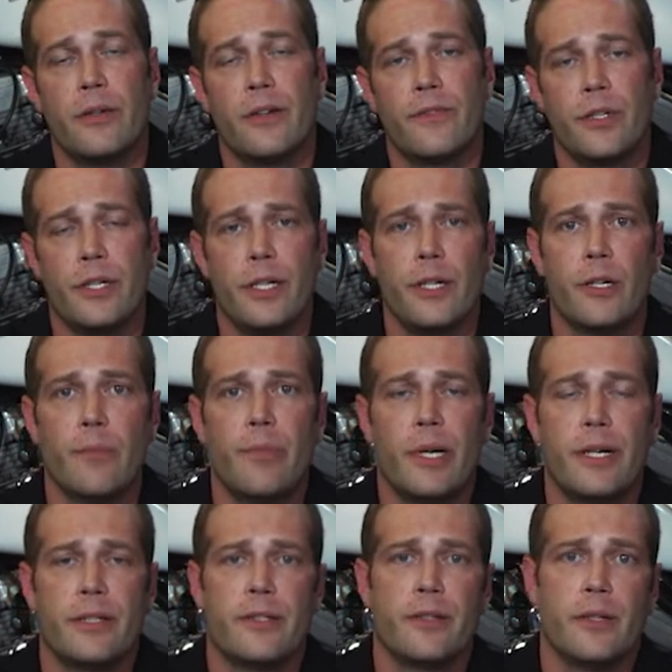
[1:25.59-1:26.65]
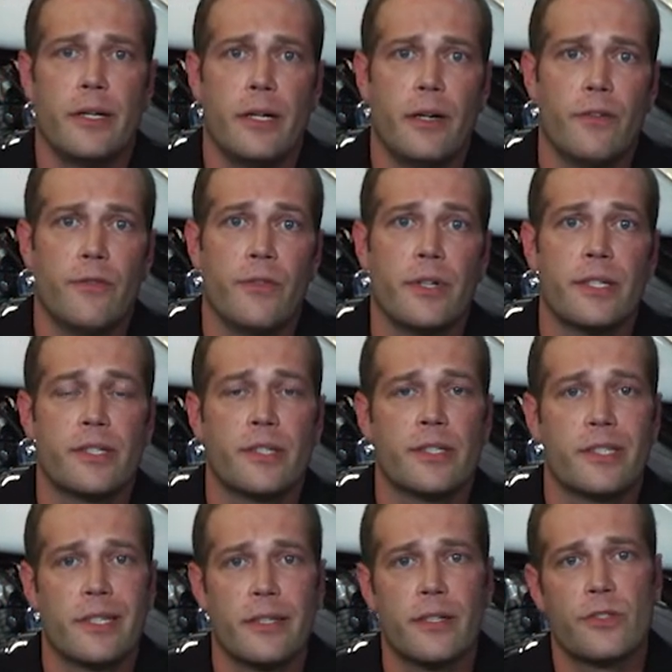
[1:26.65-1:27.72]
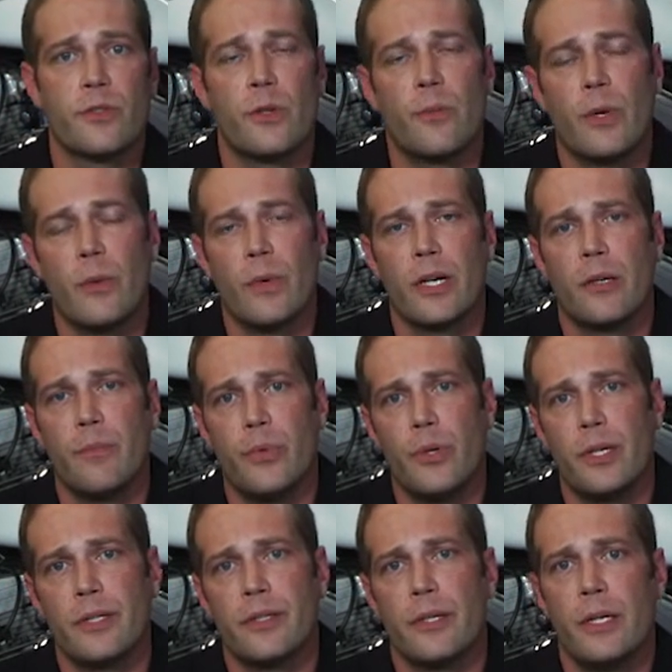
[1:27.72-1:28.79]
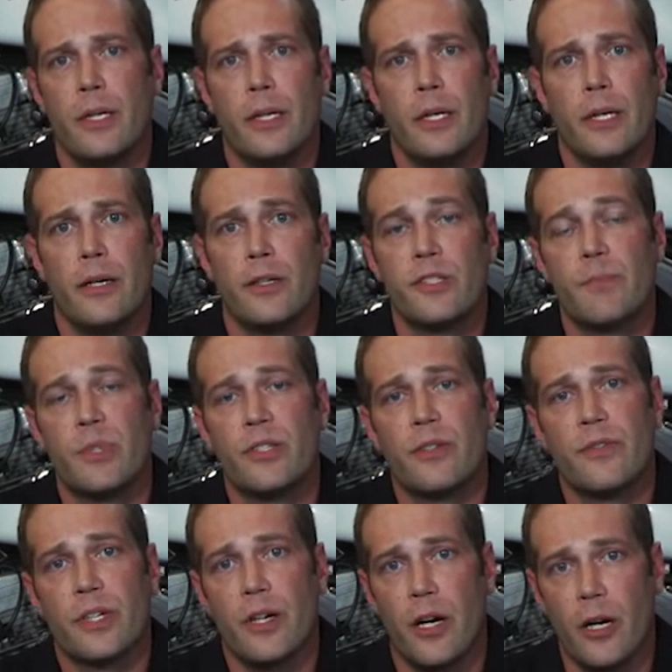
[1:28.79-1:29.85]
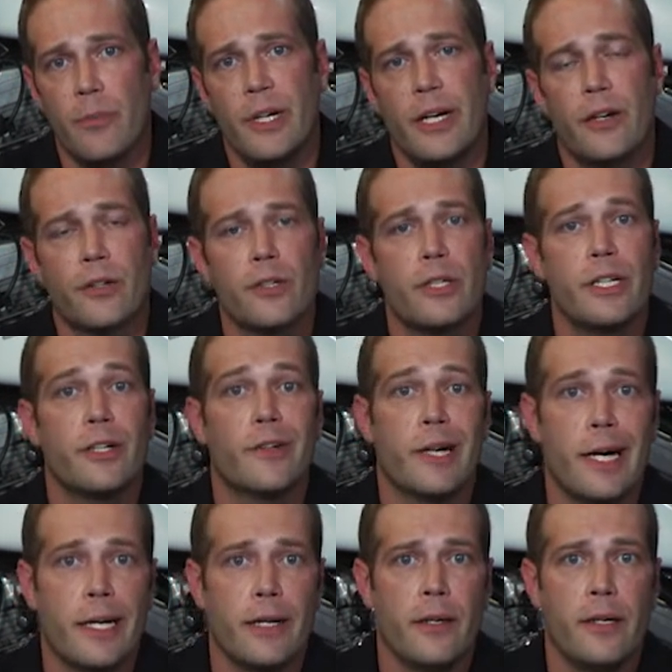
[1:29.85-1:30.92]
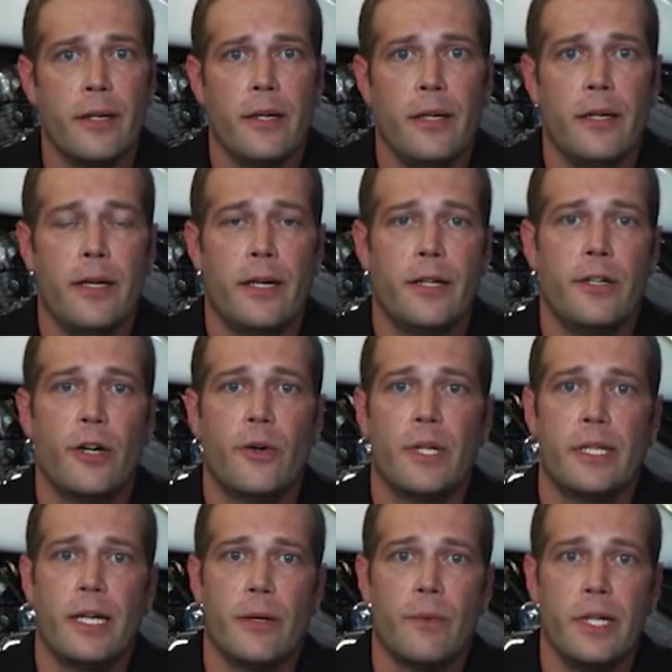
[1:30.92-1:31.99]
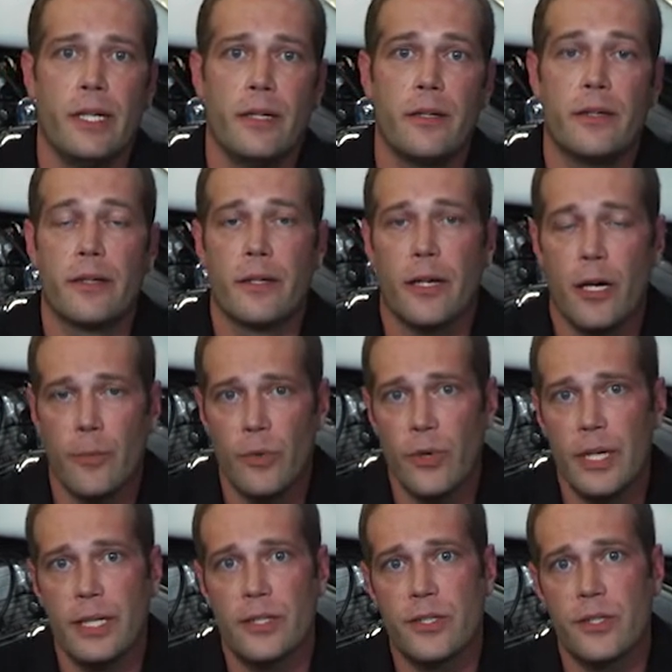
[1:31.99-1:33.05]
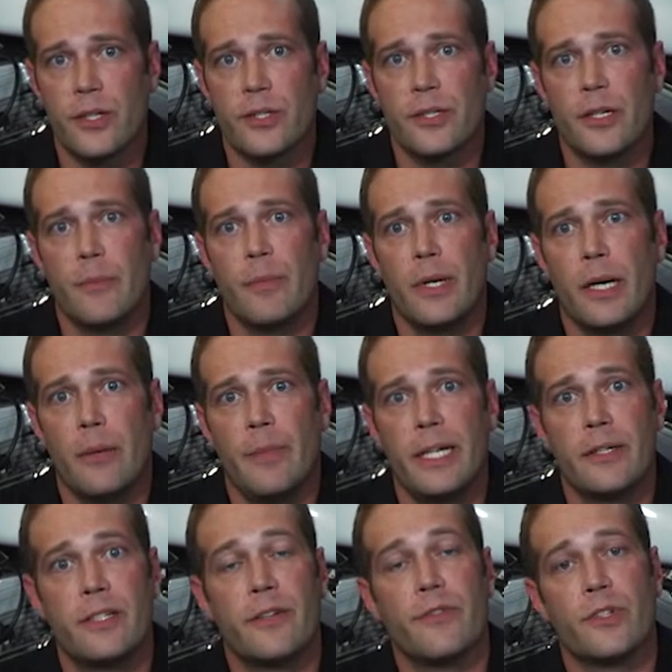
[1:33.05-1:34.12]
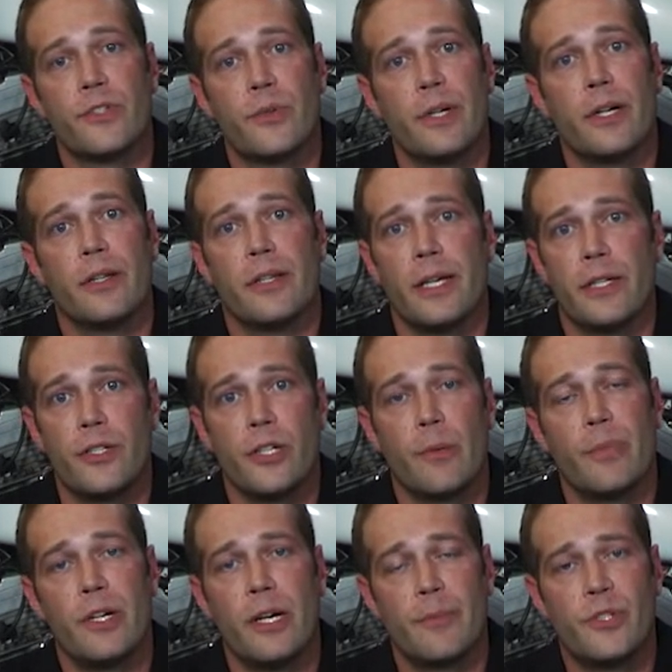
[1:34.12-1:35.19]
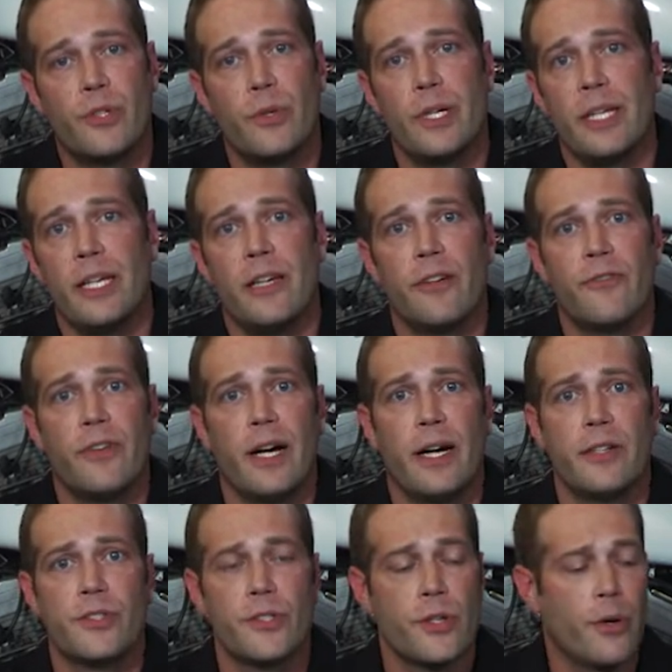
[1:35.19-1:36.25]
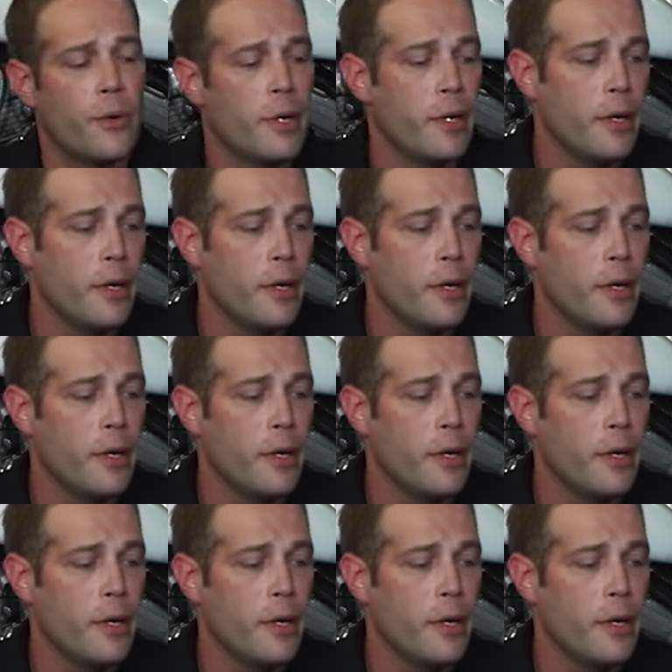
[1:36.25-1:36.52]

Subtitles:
after year, but for instance on this one we wanted to put a specific carb and air cleaner on it, and knowing that we needed a carbureted system made a difference rather than jumping up to an EFI. So